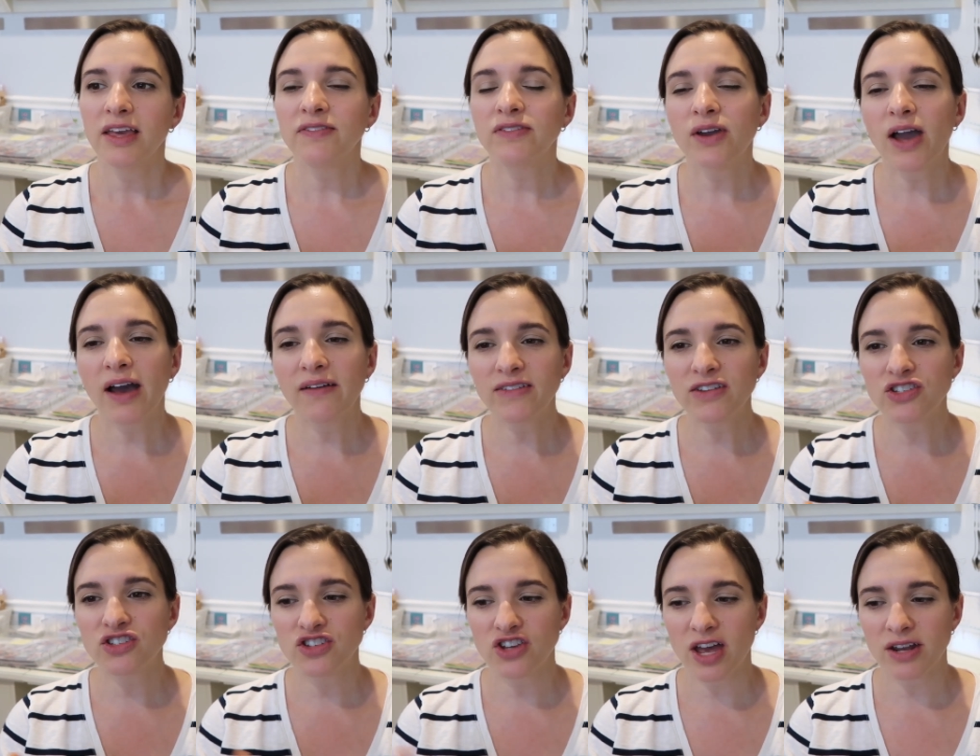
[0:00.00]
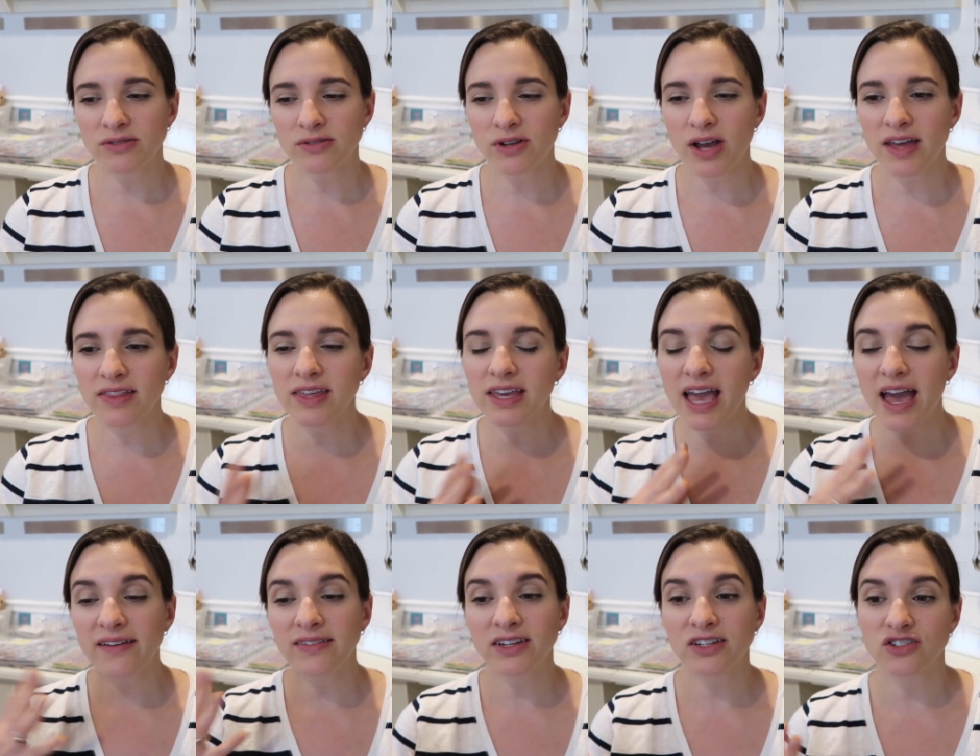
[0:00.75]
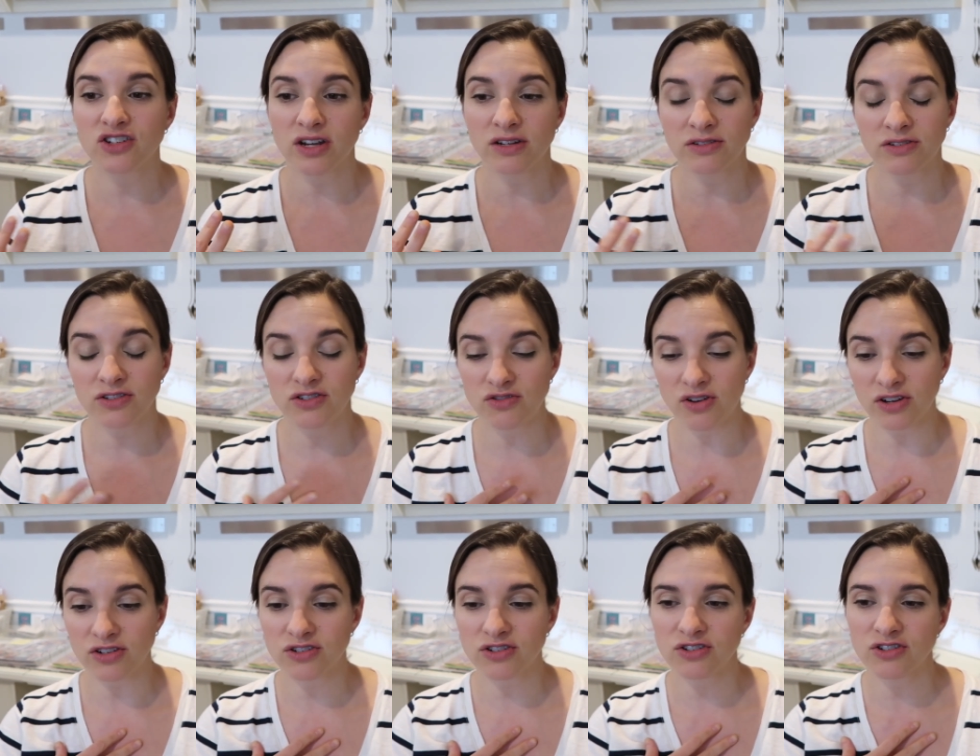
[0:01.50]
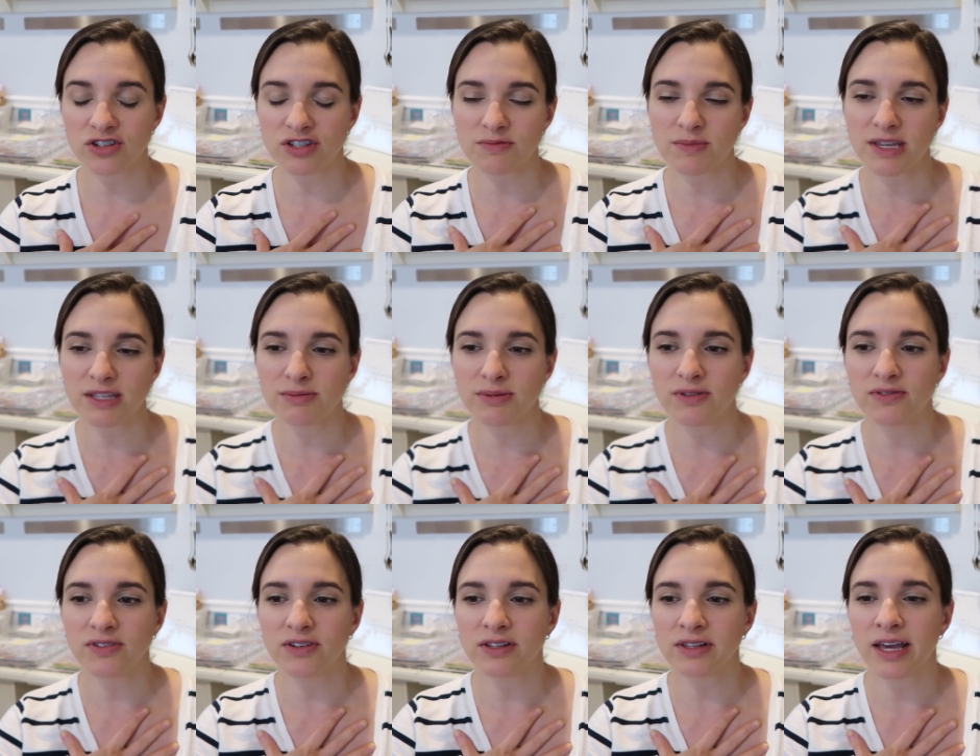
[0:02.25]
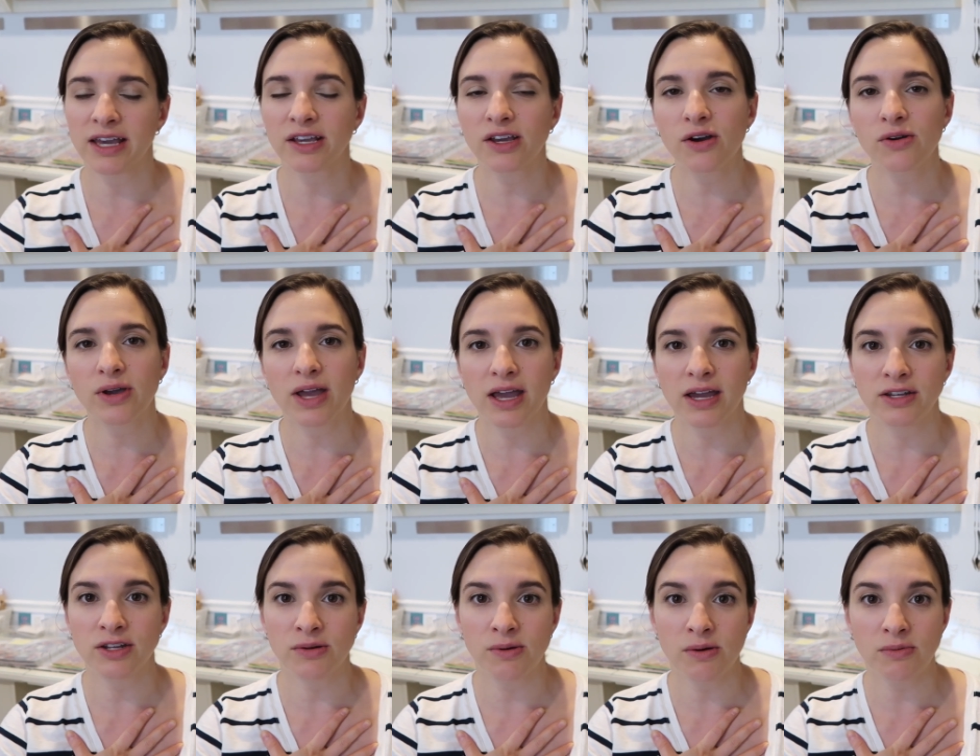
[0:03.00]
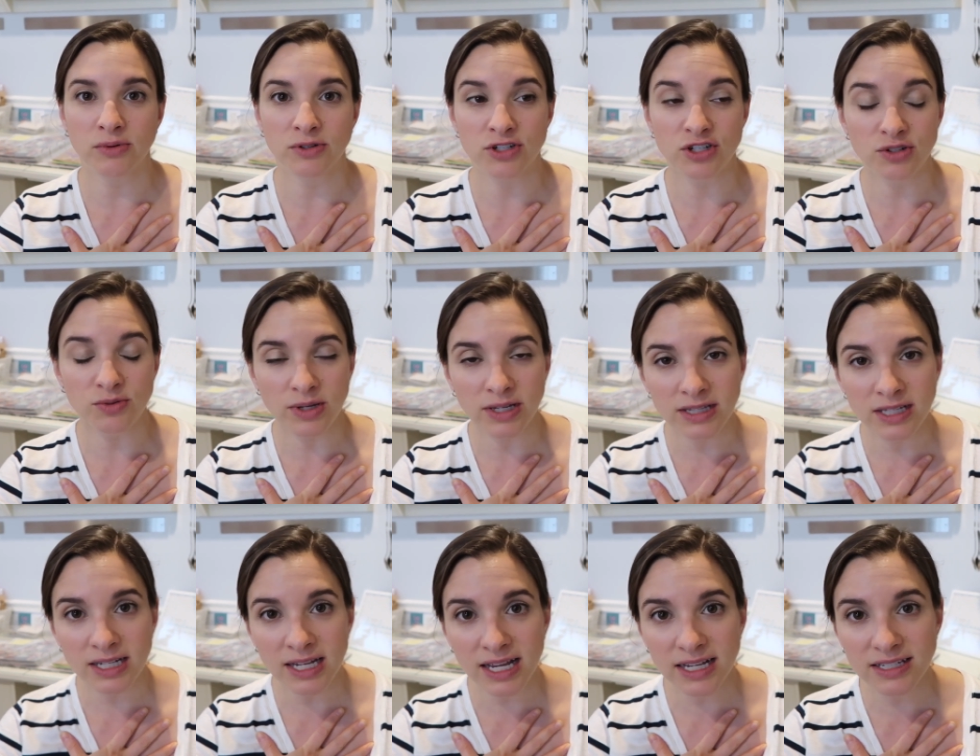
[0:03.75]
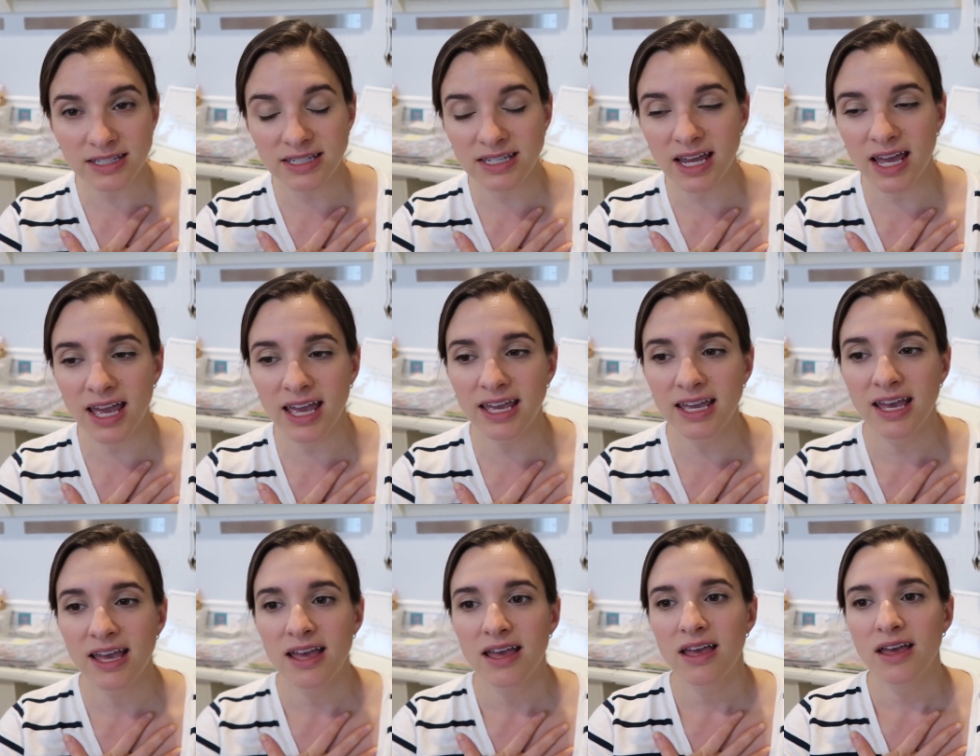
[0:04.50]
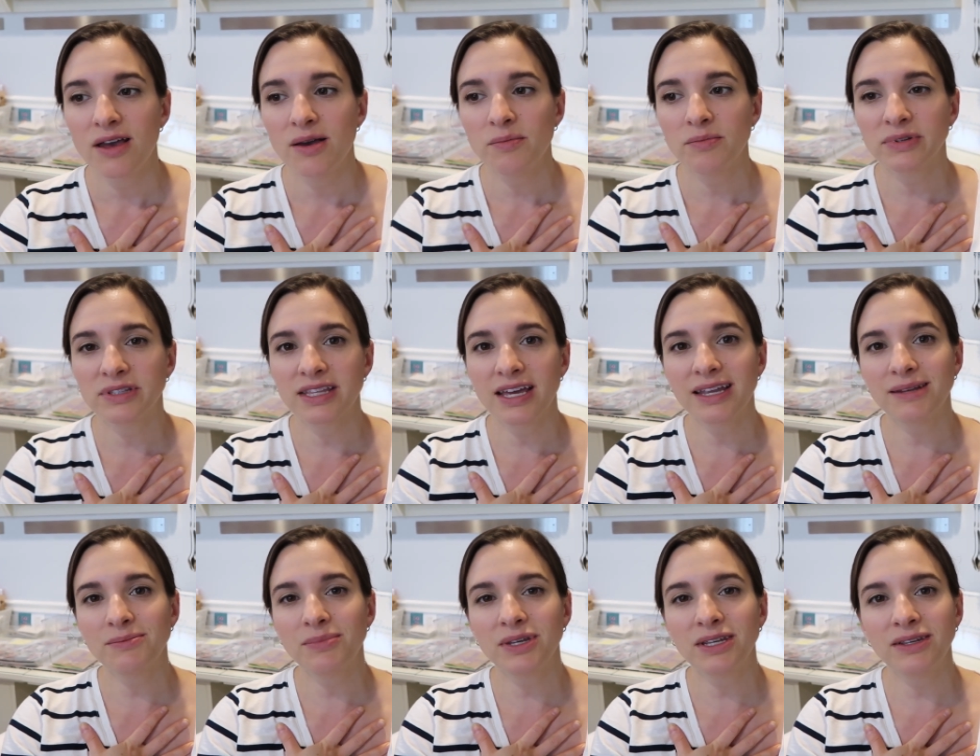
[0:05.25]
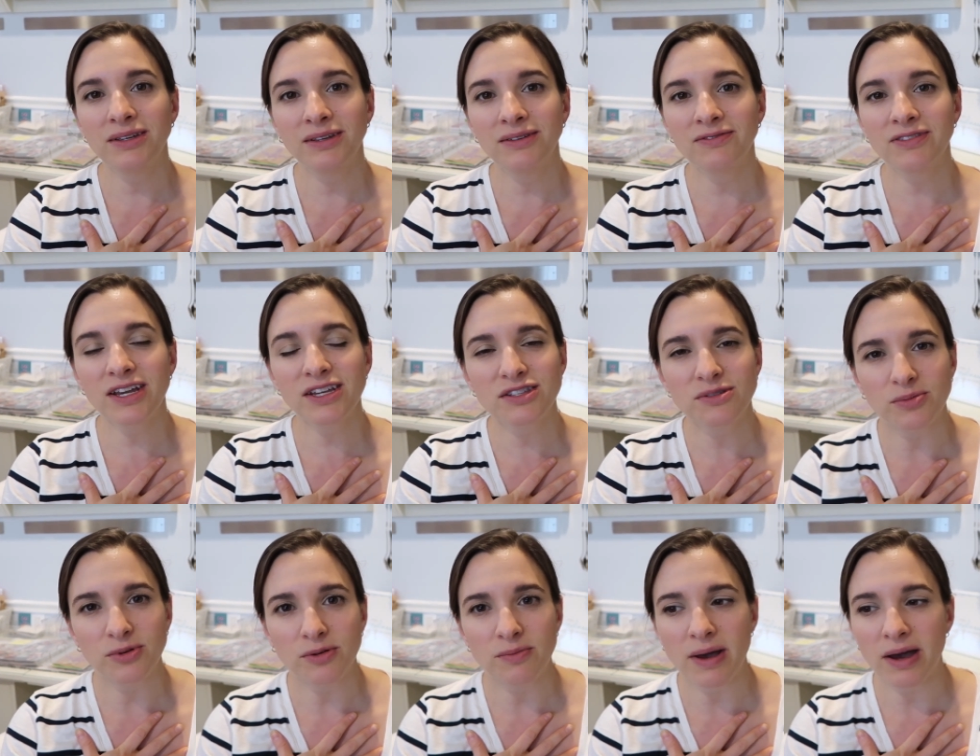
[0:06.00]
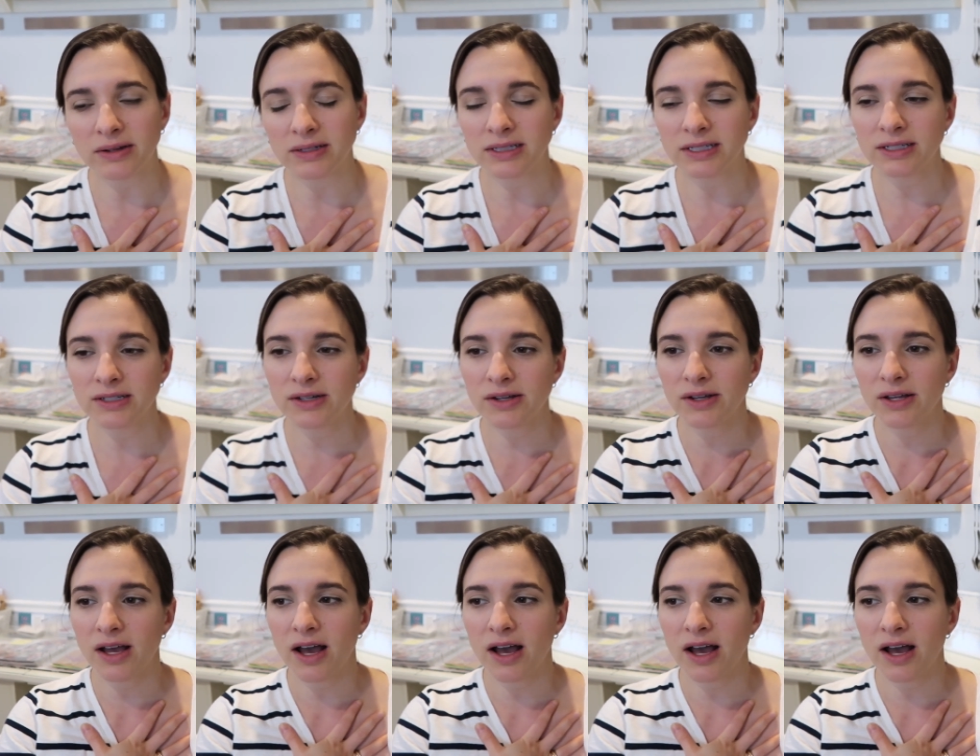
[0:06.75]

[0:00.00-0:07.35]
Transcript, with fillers: If you have a general, I think having a general structure just makes me feel like, okay, I know what we're doing the next day, but then be flexible about it.